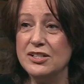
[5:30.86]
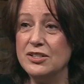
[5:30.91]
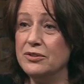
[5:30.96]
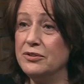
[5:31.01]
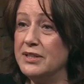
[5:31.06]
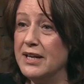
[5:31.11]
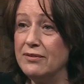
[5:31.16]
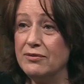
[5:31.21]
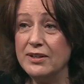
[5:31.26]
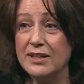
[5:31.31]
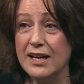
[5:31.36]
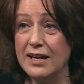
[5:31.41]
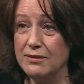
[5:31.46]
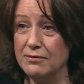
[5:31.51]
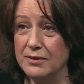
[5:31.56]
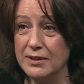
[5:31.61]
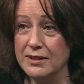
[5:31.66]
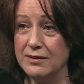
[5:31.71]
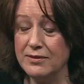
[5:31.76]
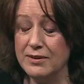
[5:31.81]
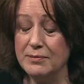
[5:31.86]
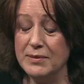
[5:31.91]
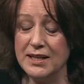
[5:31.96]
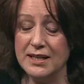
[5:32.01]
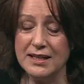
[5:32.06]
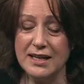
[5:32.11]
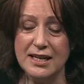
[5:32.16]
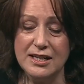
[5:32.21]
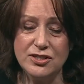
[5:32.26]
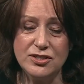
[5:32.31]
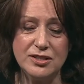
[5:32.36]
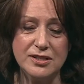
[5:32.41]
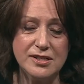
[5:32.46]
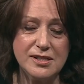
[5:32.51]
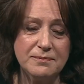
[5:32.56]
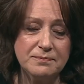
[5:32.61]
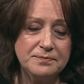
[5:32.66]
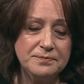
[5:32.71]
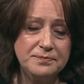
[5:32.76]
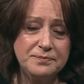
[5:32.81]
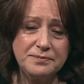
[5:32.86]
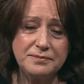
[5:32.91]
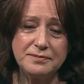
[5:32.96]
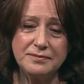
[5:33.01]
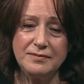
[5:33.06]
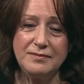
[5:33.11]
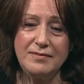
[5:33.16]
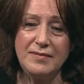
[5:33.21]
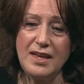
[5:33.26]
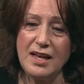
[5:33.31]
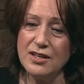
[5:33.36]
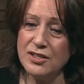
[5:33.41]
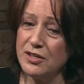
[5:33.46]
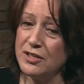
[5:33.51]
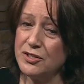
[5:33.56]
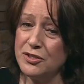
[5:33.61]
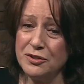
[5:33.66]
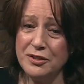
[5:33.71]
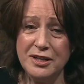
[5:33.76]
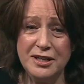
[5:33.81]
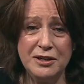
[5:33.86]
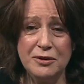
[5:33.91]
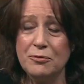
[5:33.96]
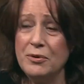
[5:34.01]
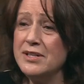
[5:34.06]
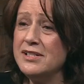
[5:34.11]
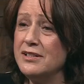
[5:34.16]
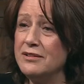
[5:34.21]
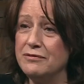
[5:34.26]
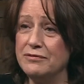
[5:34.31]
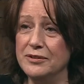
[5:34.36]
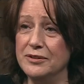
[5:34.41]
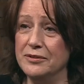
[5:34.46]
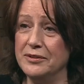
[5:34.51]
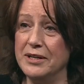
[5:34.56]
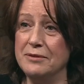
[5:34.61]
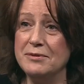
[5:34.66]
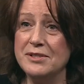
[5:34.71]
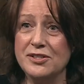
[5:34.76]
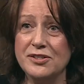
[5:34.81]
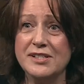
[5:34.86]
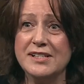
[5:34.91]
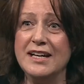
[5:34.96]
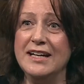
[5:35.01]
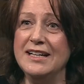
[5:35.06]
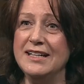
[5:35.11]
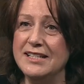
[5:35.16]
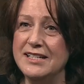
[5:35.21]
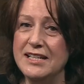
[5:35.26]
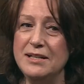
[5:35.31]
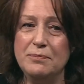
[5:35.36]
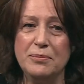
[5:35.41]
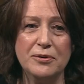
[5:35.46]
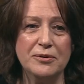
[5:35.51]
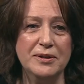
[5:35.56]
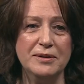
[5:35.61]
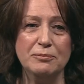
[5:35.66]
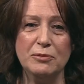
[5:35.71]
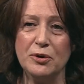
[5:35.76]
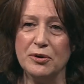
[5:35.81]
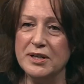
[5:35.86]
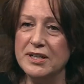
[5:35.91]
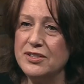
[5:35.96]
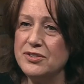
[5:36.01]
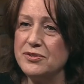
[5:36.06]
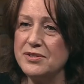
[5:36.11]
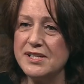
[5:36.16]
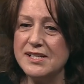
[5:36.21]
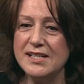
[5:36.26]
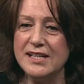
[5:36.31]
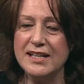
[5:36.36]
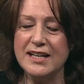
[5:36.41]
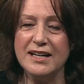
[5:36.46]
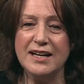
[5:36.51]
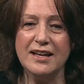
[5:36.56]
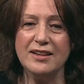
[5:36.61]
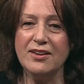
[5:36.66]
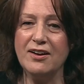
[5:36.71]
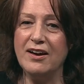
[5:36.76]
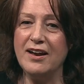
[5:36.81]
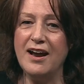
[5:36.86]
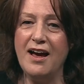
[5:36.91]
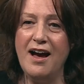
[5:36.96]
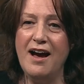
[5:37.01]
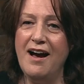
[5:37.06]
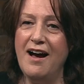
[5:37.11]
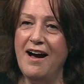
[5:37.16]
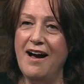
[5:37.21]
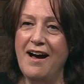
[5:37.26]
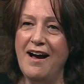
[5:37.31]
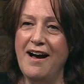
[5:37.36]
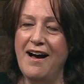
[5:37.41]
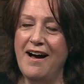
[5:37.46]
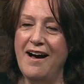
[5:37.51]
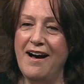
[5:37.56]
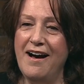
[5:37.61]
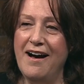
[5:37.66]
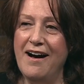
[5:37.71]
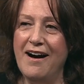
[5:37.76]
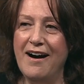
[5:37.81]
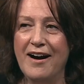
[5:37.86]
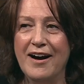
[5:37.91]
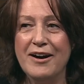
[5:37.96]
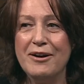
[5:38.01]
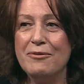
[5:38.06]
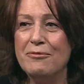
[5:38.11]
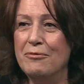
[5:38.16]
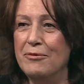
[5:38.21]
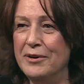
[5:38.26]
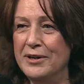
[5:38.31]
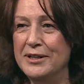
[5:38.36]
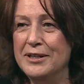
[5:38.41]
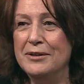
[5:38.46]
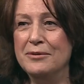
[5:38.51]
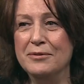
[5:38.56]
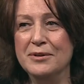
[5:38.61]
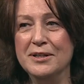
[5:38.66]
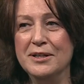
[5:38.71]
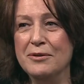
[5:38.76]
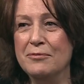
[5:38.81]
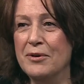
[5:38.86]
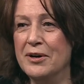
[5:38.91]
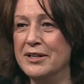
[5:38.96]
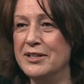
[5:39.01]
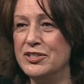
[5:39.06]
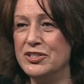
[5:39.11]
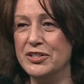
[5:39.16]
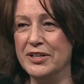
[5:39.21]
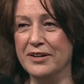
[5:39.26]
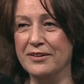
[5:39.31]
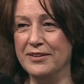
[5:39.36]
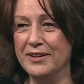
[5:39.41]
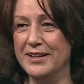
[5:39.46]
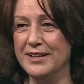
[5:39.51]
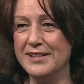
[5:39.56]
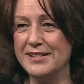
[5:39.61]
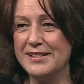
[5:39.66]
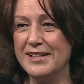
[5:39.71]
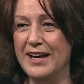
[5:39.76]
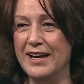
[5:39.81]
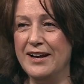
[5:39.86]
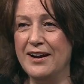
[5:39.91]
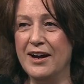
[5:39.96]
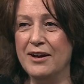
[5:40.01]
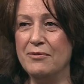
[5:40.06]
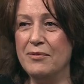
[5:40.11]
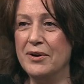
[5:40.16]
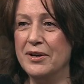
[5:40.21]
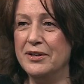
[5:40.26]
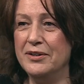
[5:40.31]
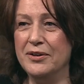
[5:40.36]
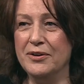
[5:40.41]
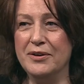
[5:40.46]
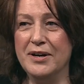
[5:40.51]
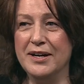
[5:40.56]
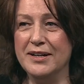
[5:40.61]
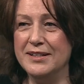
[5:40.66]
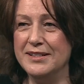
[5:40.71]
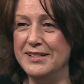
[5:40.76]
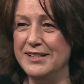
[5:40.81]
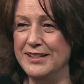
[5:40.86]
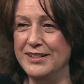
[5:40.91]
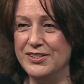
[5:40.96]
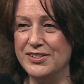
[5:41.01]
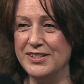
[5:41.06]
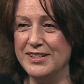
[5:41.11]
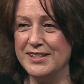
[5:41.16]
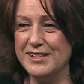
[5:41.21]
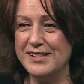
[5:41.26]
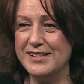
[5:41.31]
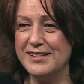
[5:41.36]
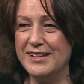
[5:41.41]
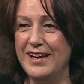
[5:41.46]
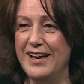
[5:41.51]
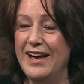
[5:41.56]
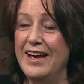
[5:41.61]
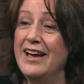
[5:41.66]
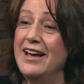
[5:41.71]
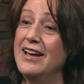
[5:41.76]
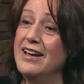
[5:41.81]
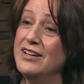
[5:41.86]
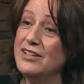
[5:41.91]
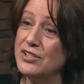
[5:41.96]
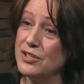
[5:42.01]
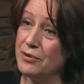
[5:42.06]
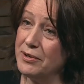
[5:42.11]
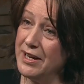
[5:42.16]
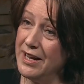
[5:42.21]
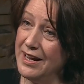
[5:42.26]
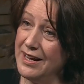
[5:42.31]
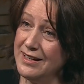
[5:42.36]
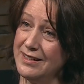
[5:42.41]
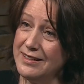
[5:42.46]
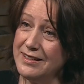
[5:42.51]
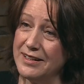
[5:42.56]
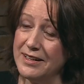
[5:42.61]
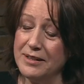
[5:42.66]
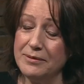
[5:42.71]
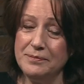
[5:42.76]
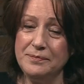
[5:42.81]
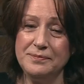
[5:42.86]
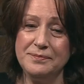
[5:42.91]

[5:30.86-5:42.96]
you'll never get rid of the medications, So I took it, and it wasn't a fluke. It was just getting deeper and more interesting, and I thought, I really, really want to share this, and I want to know how to teach this. So I ended up